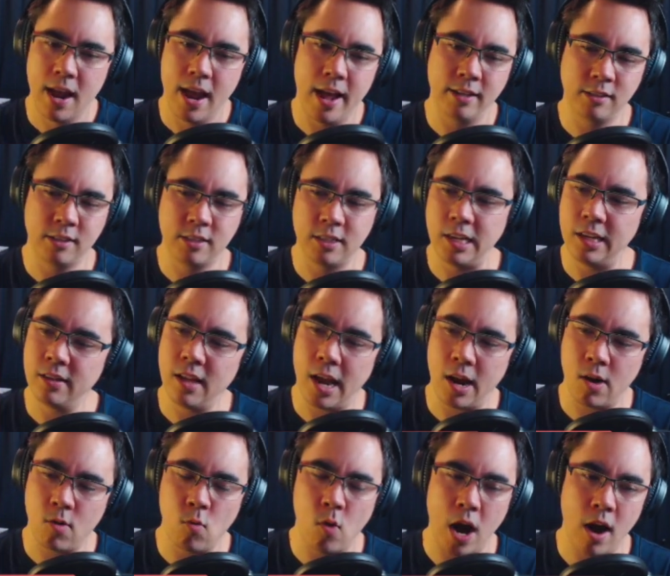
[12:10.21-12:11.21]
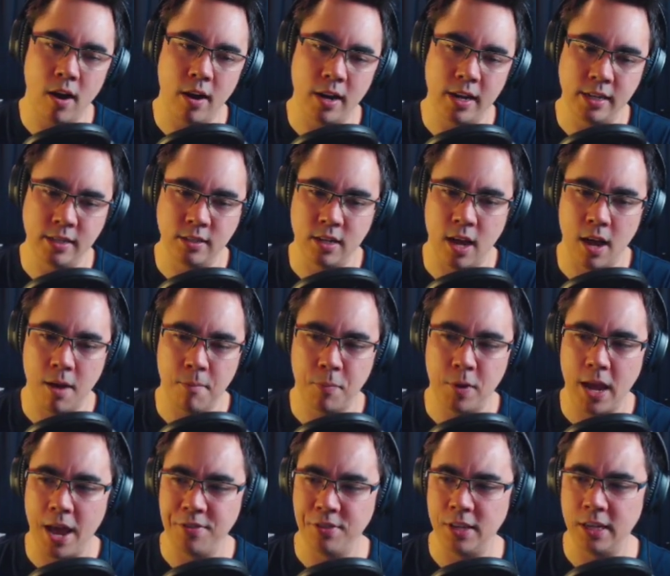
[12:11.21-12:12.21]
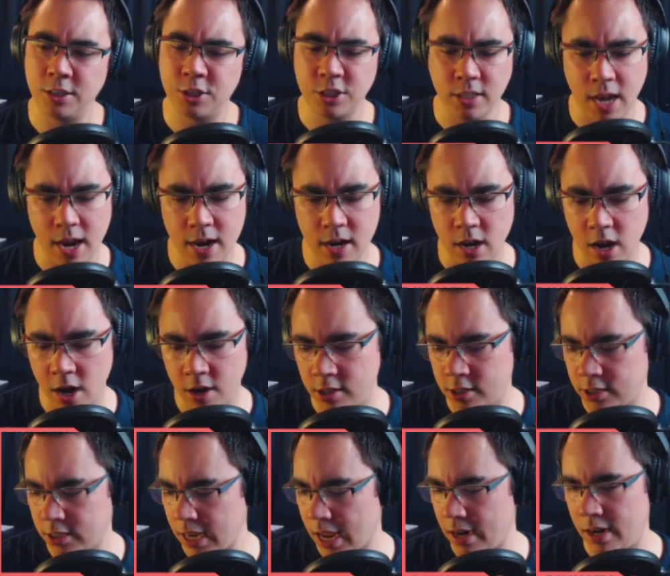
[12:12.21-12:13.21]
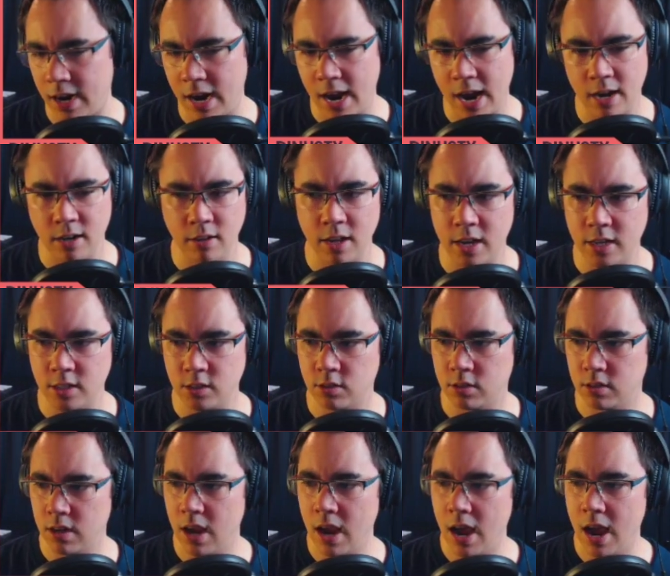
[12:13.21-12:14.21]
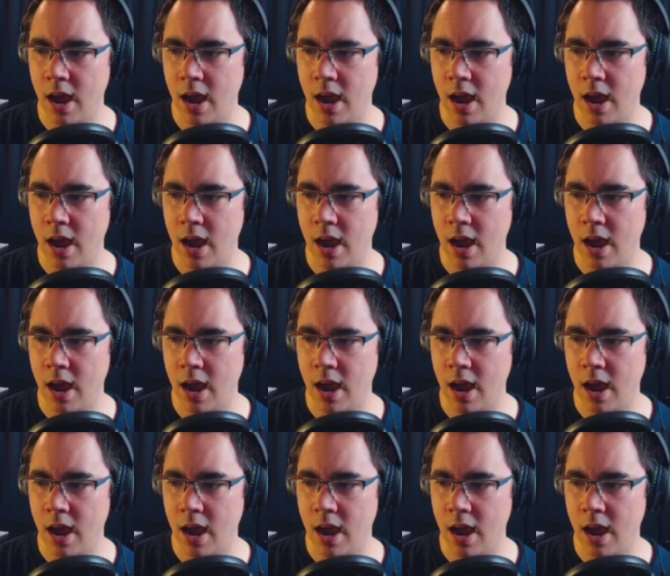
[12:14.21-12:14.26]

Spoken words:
and see like where it ends up, and then just kind of understand and analyze